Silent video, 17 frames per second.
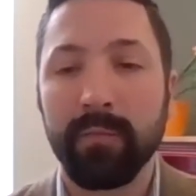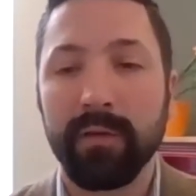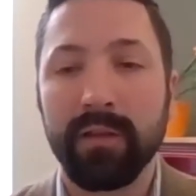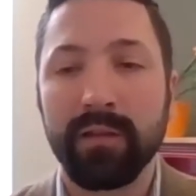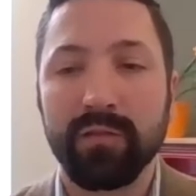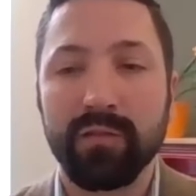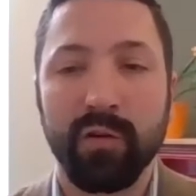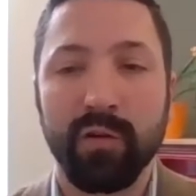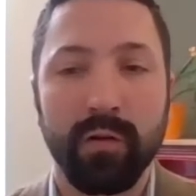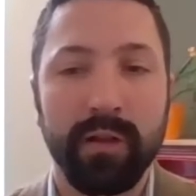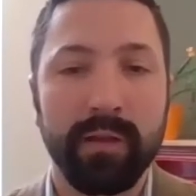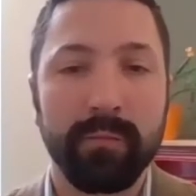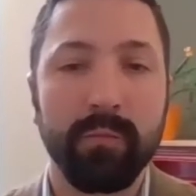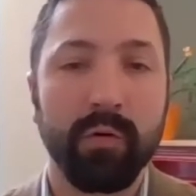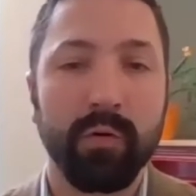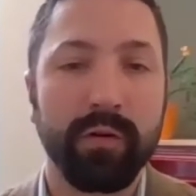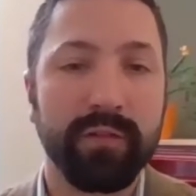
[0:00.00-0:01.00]

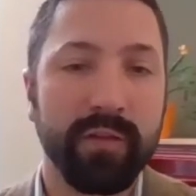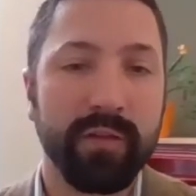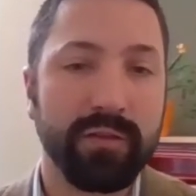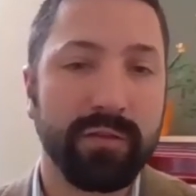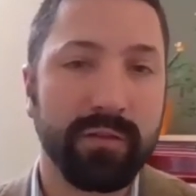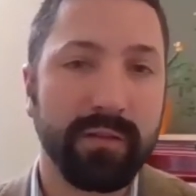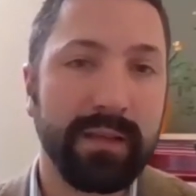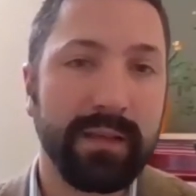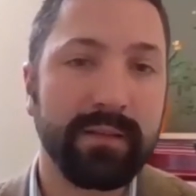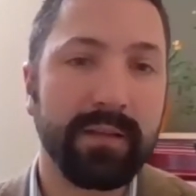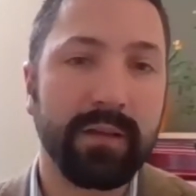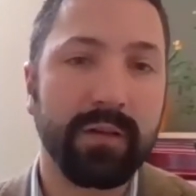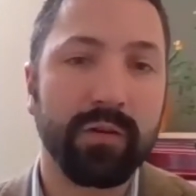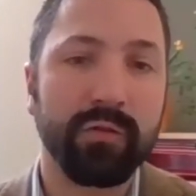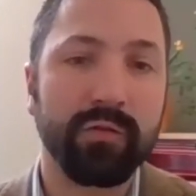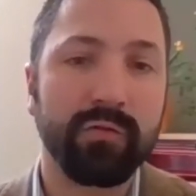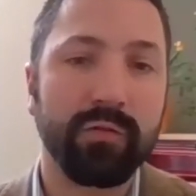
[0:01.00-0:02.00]
installing more efficient heating
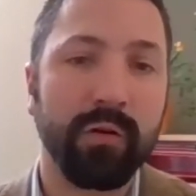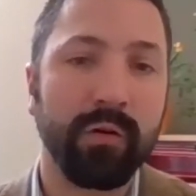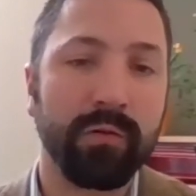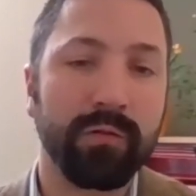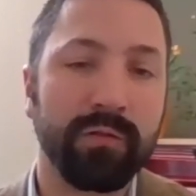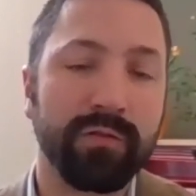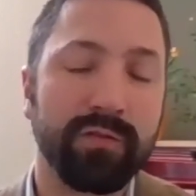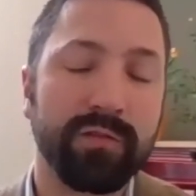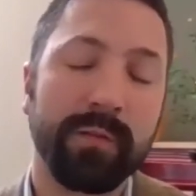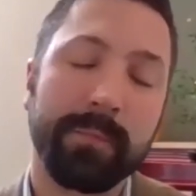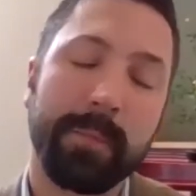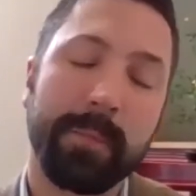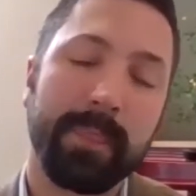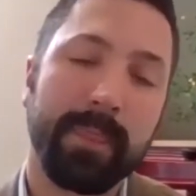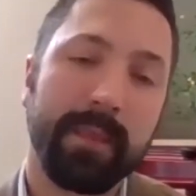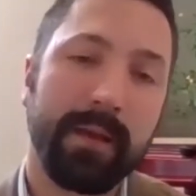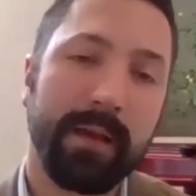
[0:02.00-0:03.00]
controls.
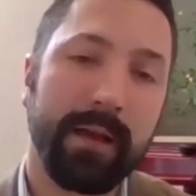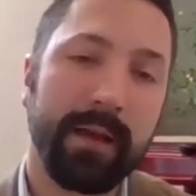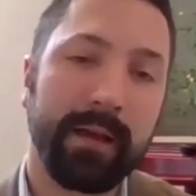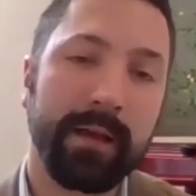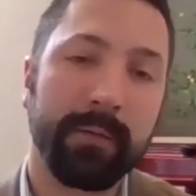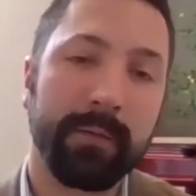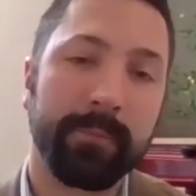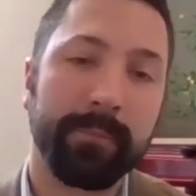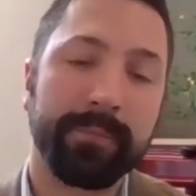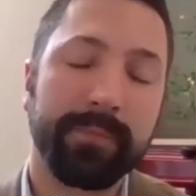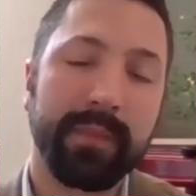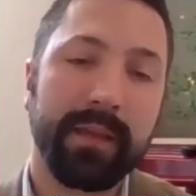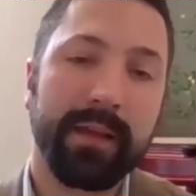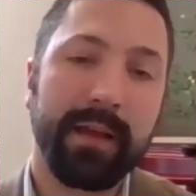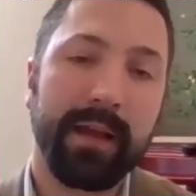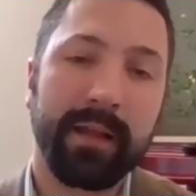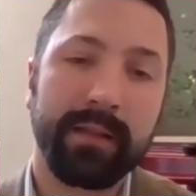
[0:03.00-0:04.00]

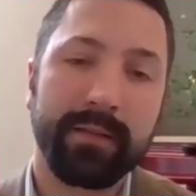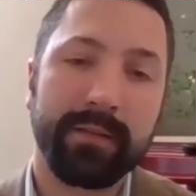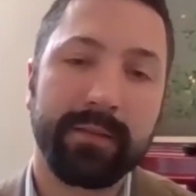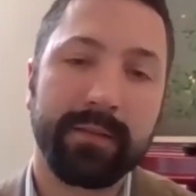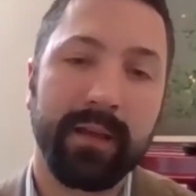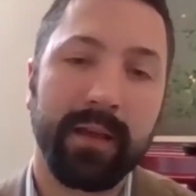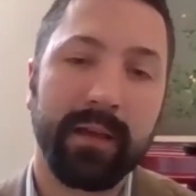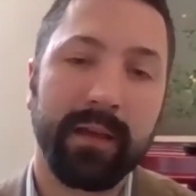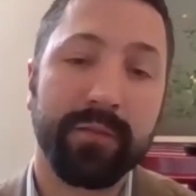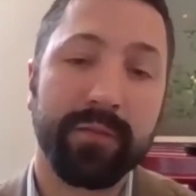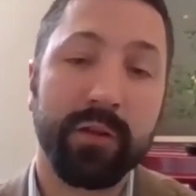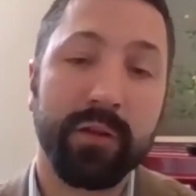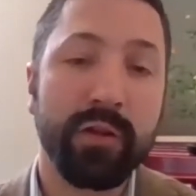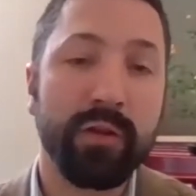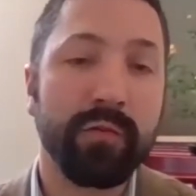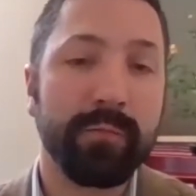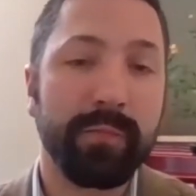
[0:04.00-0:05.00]
And for
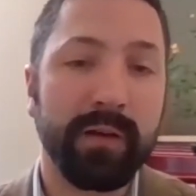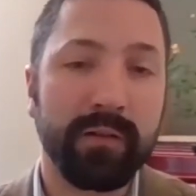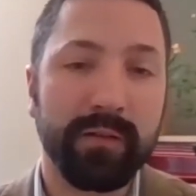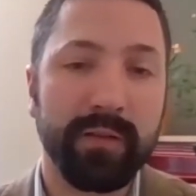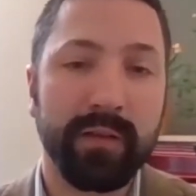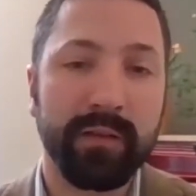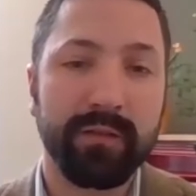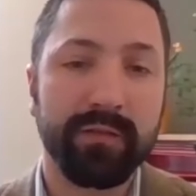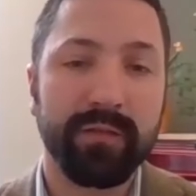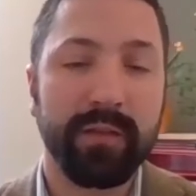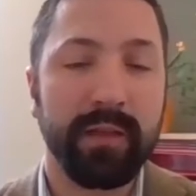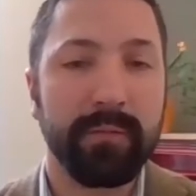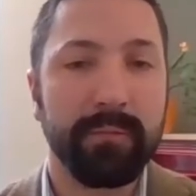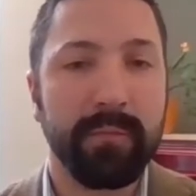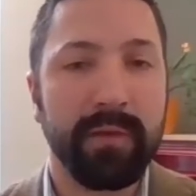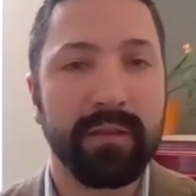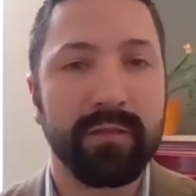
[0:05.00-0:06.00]
new buildings,
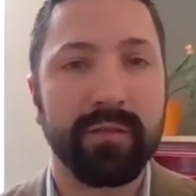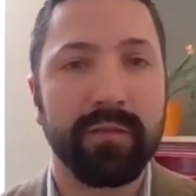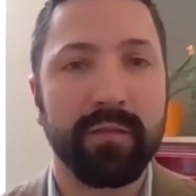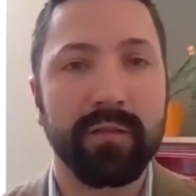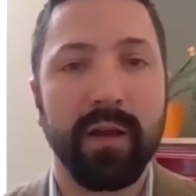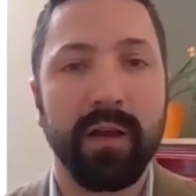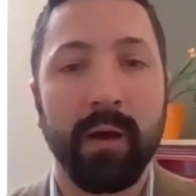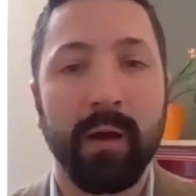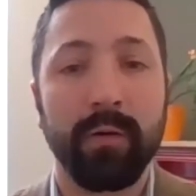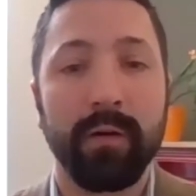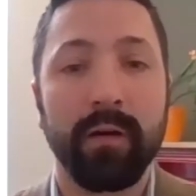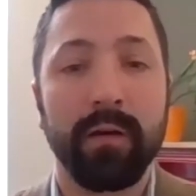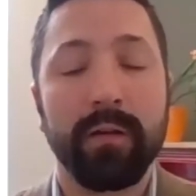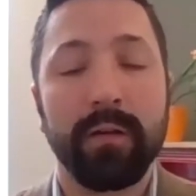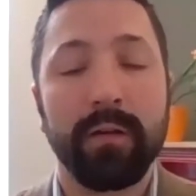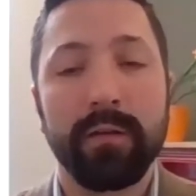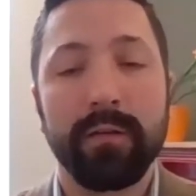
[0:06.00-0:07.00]
it means that
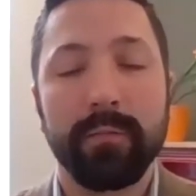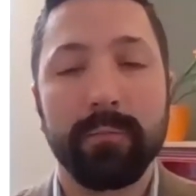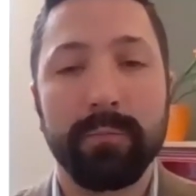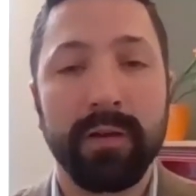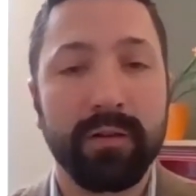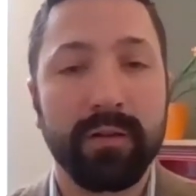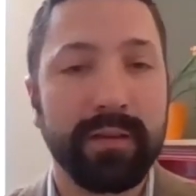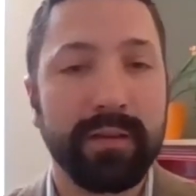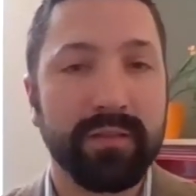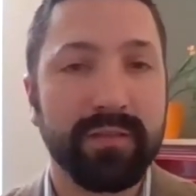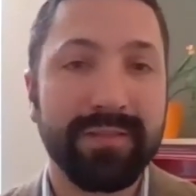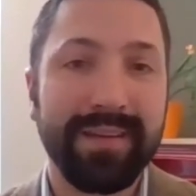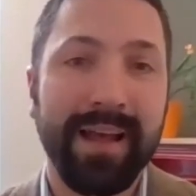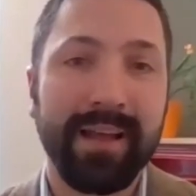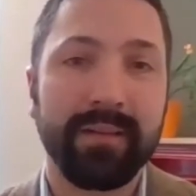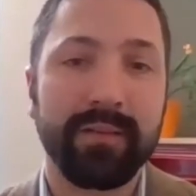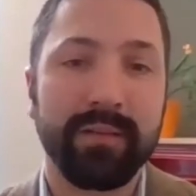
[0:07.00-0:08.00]
our building
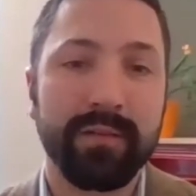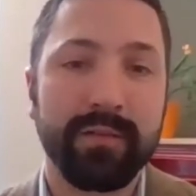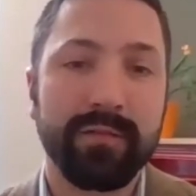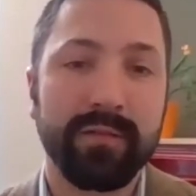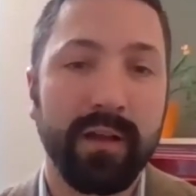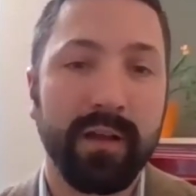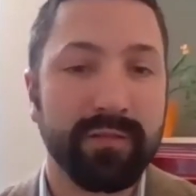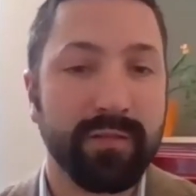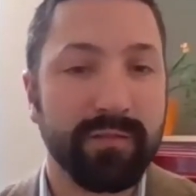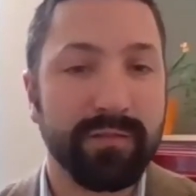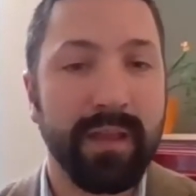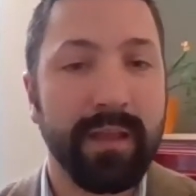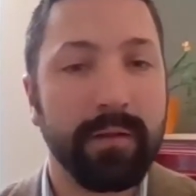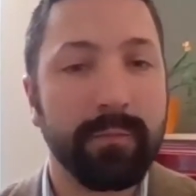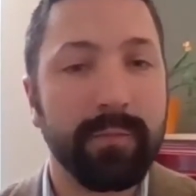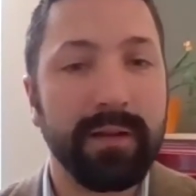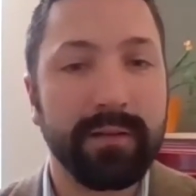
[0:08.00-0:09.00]
standards, our
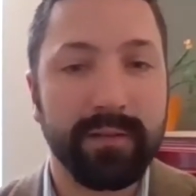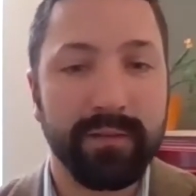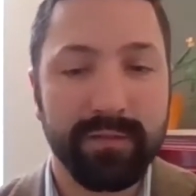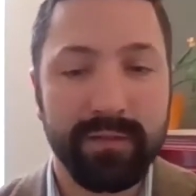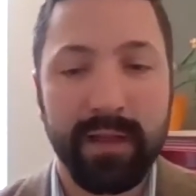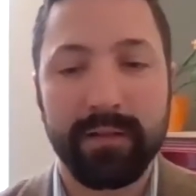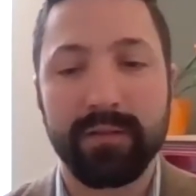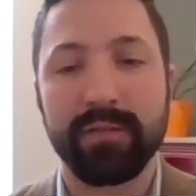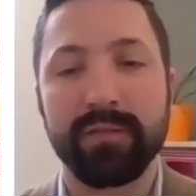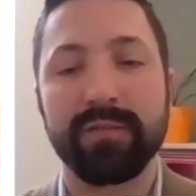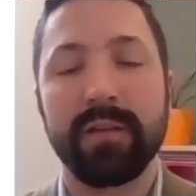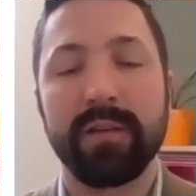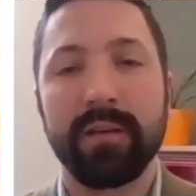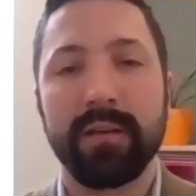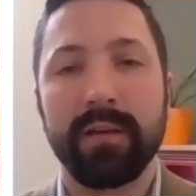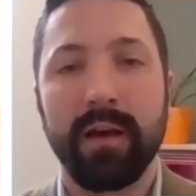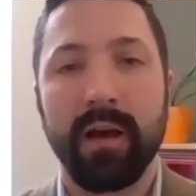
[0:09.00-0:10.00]
sustainability standards,
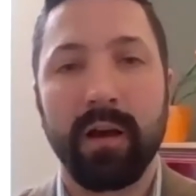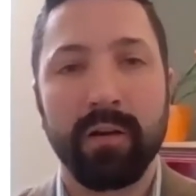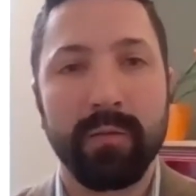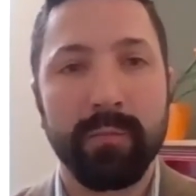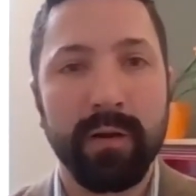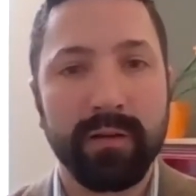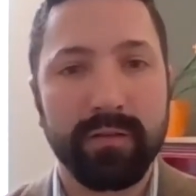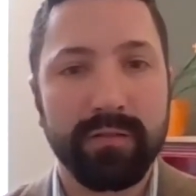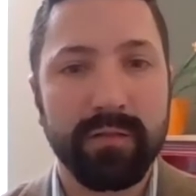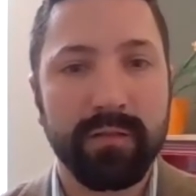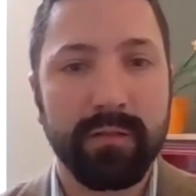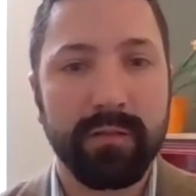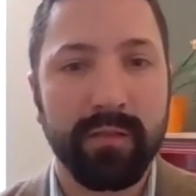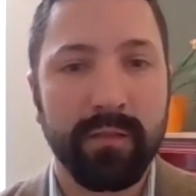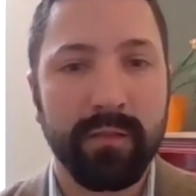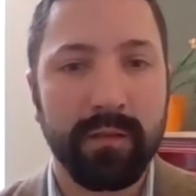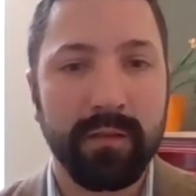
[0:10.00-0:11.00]
are
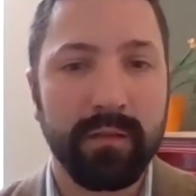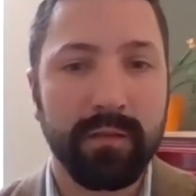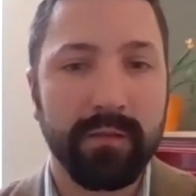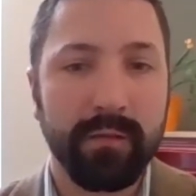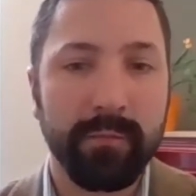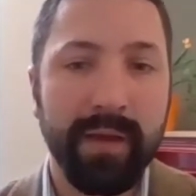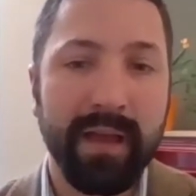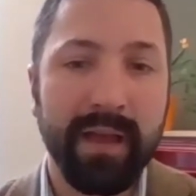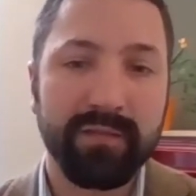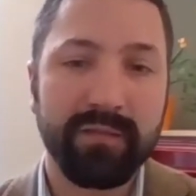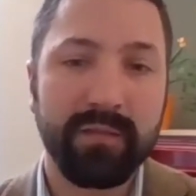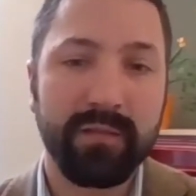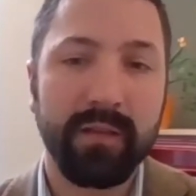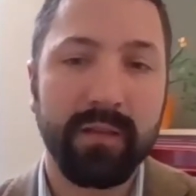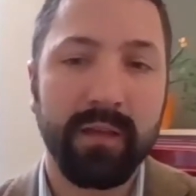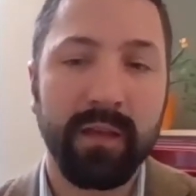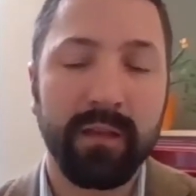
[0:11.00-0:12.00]
amongst the
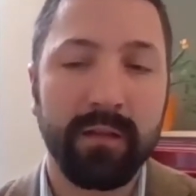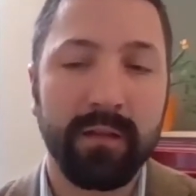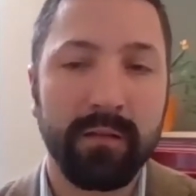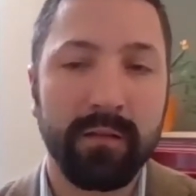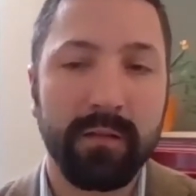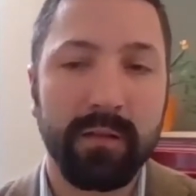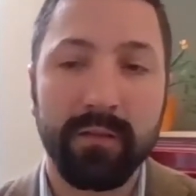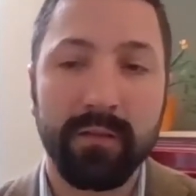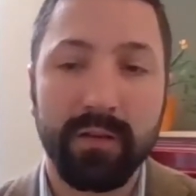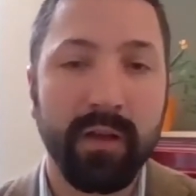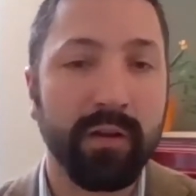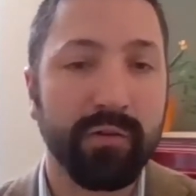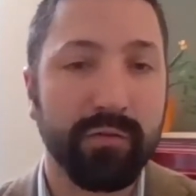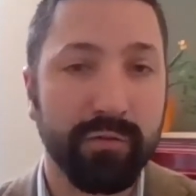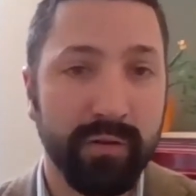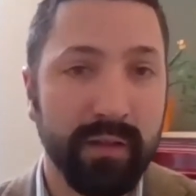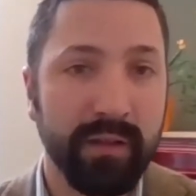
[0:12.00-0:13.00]
best in the
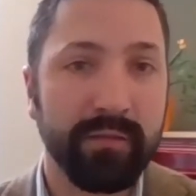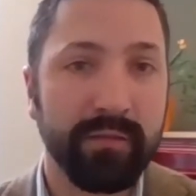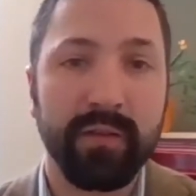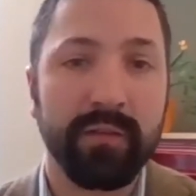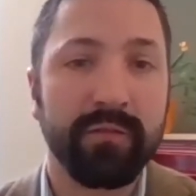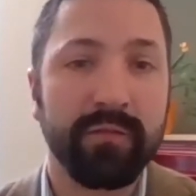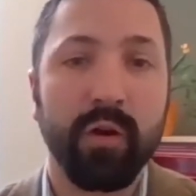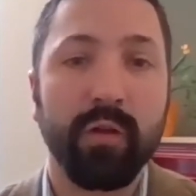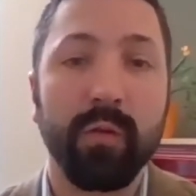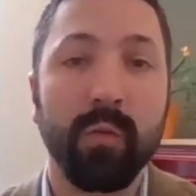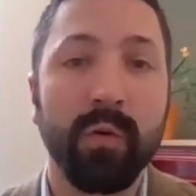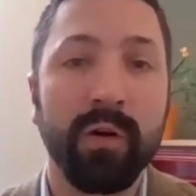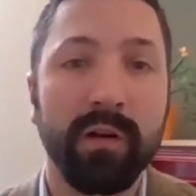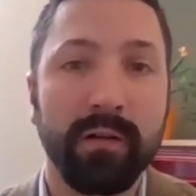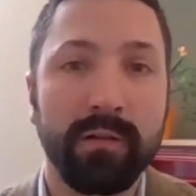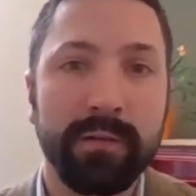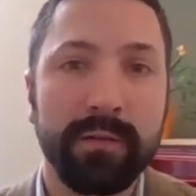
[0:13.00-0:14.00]
country, if not the
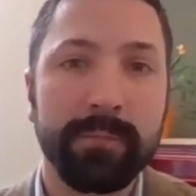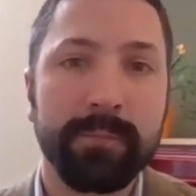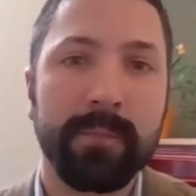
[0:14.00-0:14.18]
world.